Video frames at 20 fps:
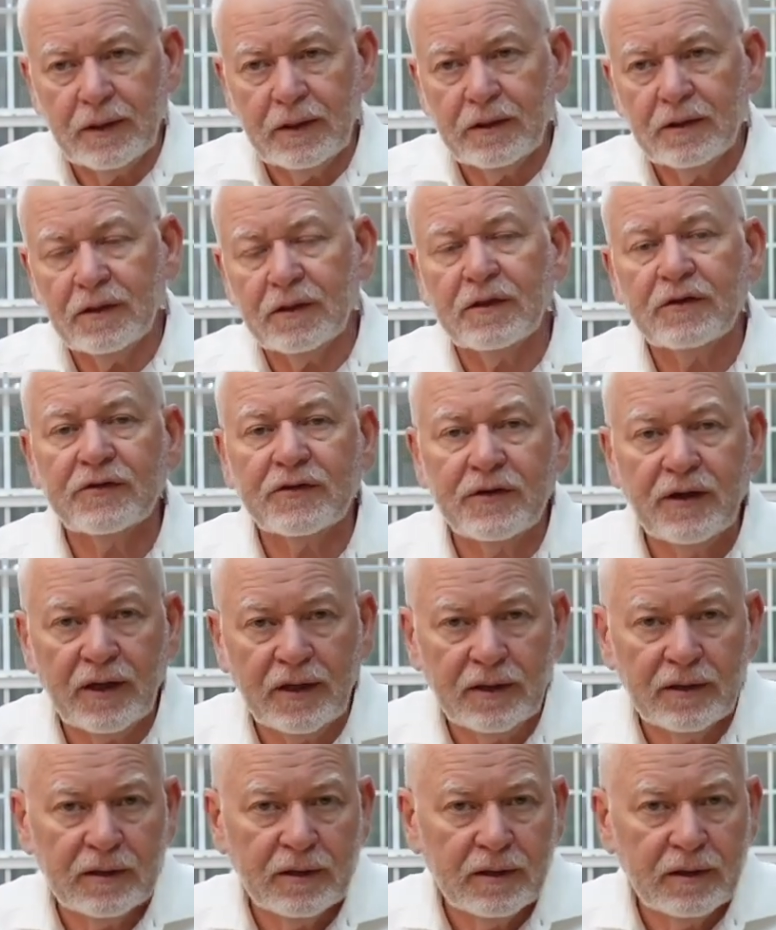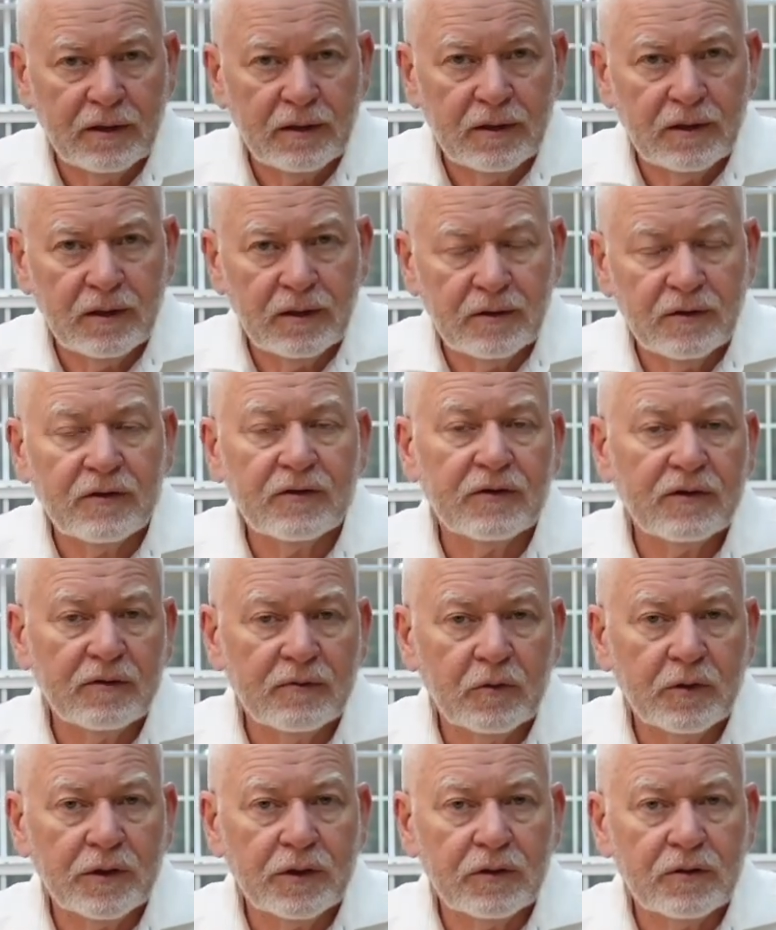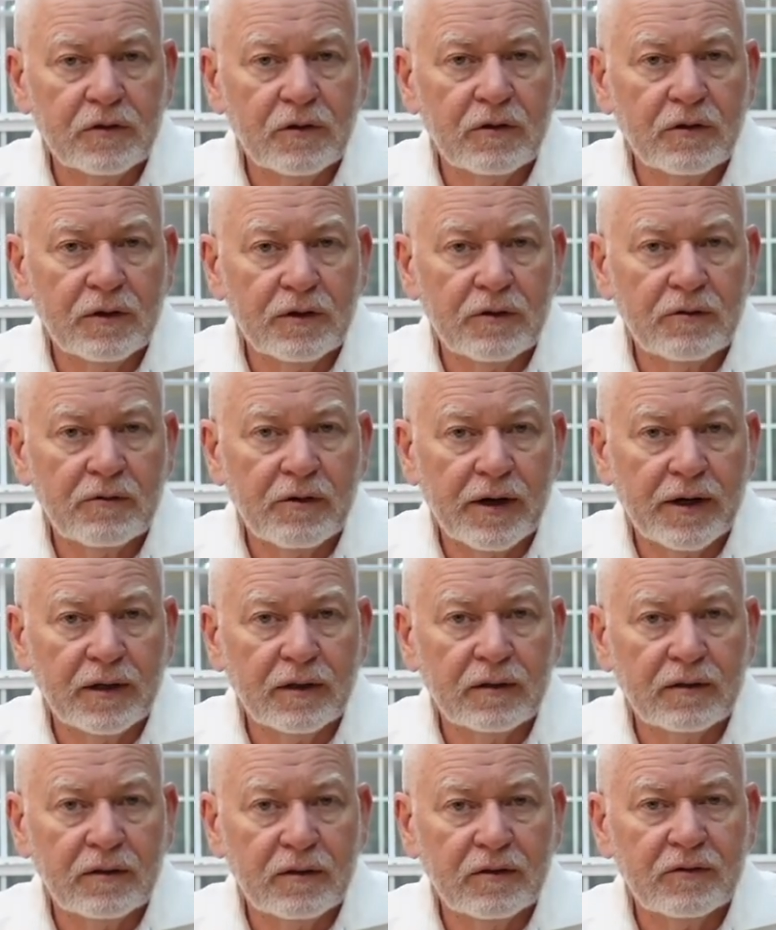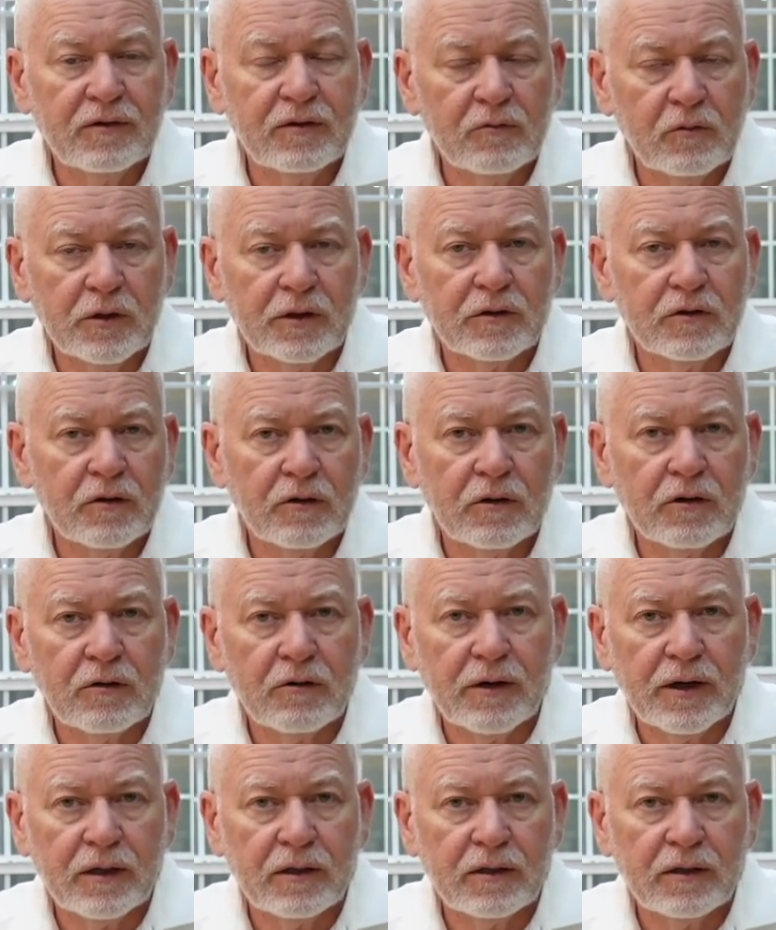to the state and let's see if we can turn it around. Let's see if we can turn it around